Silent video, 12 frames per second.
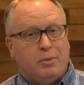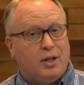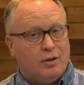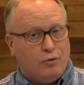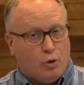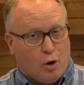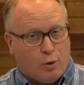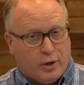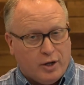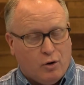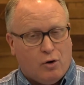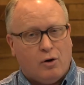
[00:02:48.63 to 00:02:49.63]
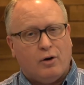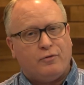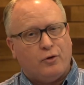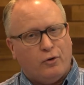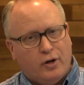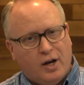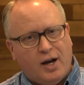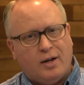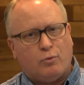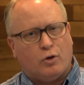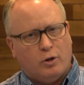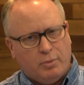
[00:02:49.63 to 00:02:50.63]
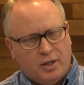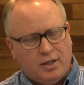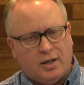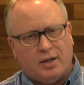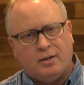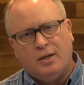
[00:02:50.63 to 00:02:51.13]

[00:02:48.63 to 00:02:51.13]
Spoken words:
Many of you already are. If you're not, we're going to be